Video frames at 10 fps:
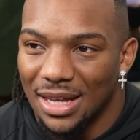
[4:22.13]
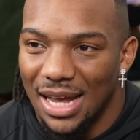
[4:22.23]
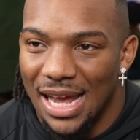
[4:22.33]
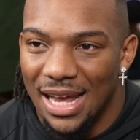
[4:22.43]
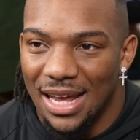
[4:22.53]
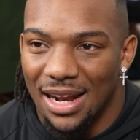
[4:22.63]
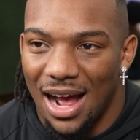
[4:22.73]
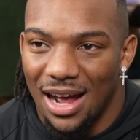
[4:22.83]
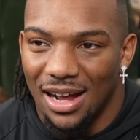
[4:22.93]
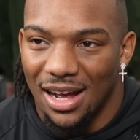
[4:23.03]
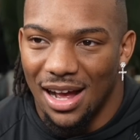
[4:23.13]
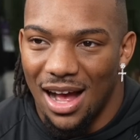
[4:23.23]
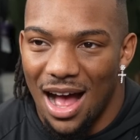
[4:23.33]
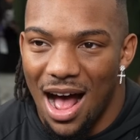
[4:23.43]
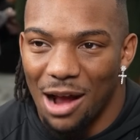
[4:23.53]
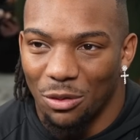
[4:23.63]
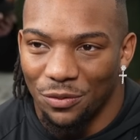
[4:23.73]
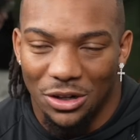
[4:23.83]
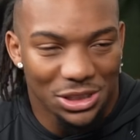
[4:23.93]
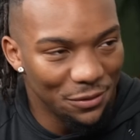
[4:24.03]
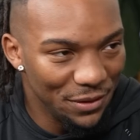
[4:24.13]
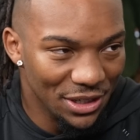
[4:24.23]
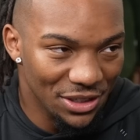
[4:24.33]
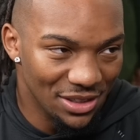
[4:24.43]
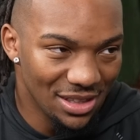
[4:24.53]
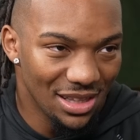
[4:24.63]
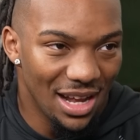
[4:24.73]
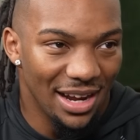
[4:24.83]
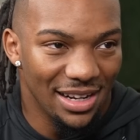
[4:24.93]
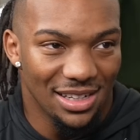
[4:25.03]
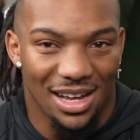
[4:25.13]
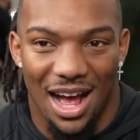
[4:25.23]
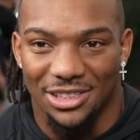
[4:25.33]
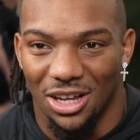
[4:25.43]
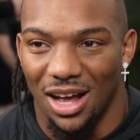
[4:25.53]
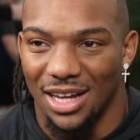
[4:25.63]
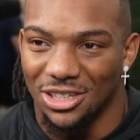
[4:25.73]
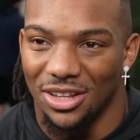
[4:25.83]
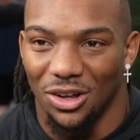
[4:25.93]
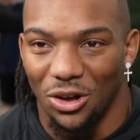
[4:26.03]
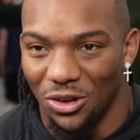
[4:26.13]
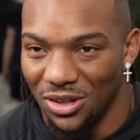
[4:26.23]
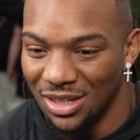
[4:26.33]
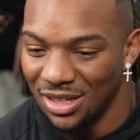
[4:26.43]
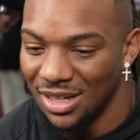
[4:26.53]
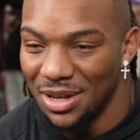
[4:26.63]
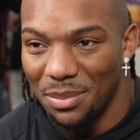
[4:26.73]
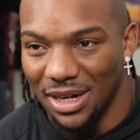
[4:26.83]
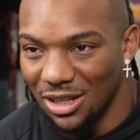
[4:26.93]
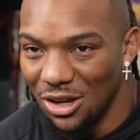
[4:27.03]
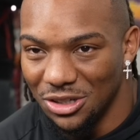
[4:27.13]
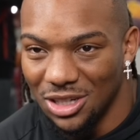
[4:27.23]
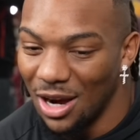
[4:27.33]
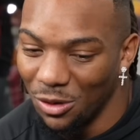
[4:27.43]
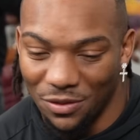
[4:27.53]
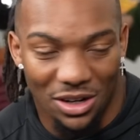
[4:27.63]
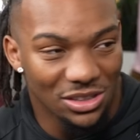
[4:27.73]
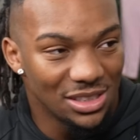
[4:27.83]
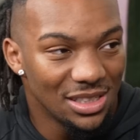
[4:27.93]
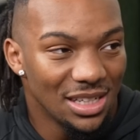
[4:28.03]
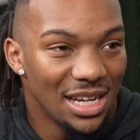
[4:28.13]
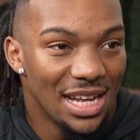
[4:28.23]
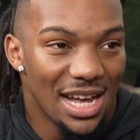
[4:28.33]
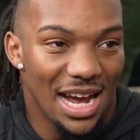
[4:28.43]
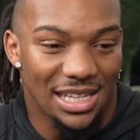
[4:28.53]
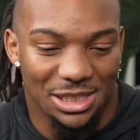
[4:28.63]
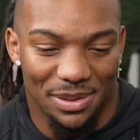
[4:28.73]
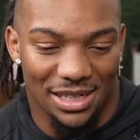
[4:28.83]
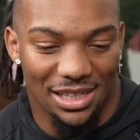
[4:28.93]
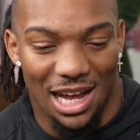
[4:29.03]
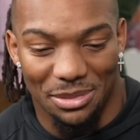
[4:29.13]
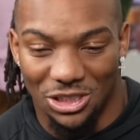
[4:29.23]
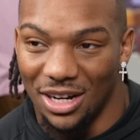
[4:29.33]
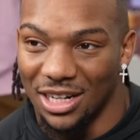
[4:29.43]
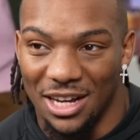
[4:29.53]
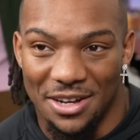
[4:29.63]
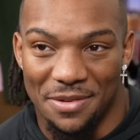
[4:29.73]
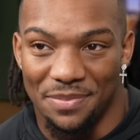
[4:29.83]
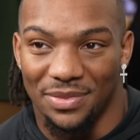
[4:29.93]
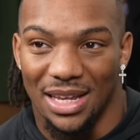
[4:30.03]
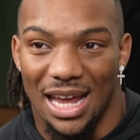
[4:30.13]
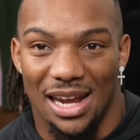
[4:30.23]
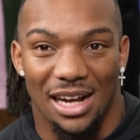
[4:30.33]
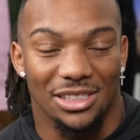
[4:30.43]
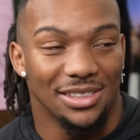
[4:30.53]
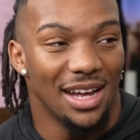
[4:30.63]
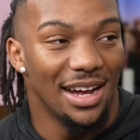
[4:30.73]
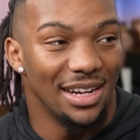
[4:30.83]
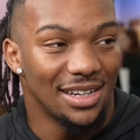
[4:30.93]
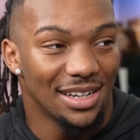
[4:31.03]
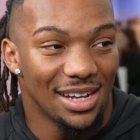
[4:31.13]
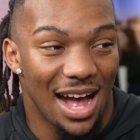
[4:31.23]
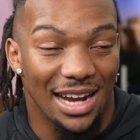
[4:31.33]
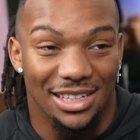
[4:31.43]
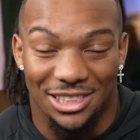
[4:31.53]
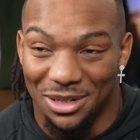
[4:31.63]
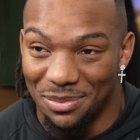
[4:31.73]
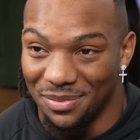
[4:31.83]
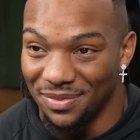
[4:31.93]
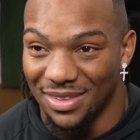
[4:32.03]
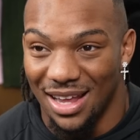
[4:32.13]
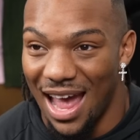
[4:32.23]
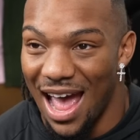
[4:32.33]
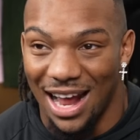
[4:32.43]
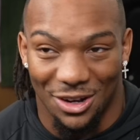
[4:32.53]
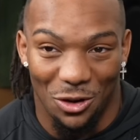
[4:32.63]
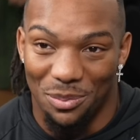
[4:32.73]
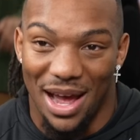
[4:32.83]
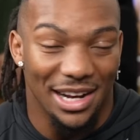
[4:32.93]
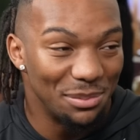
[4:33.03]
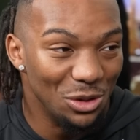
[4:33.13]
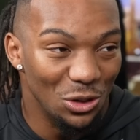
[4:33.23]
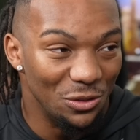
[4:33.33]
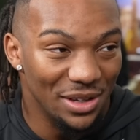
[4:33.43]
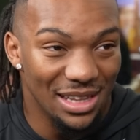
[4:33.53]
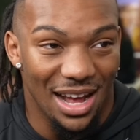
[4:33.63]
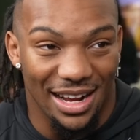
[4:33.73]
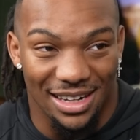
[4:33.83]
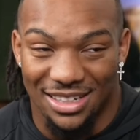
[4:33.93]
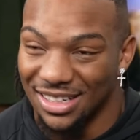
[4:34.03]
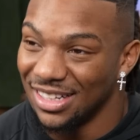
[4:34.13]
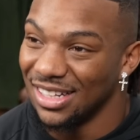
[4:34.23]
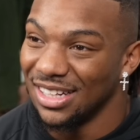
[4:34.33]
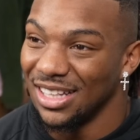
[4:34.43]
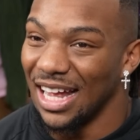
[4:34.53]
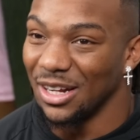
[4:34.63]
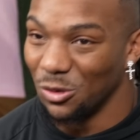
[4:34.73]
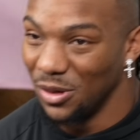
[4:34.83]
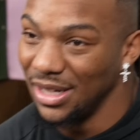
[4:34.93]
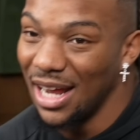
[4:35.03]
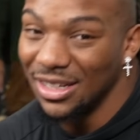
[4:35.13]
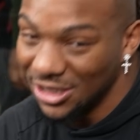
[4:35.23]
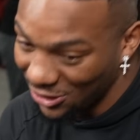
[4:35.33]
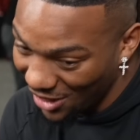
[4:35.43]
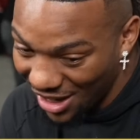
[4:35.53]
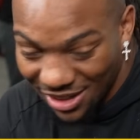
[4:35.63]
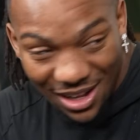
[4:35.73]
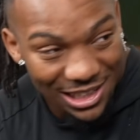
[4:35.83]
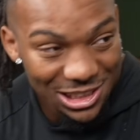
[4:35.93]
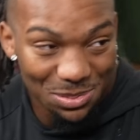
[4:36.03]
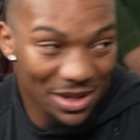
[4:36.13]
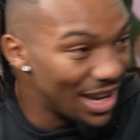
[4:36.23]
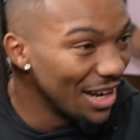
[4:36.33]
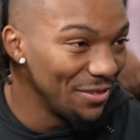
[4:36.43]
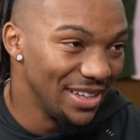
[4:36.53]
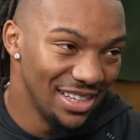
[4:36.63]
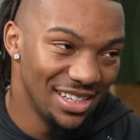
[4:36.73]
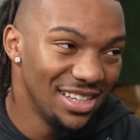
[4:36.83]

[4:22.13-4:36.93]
And I reversed the field. I saw the hole, but it closed, so I reversed, and this big D lineman tried to come, and I just I did some acrobatic move, and went down to the ground and spun out of it,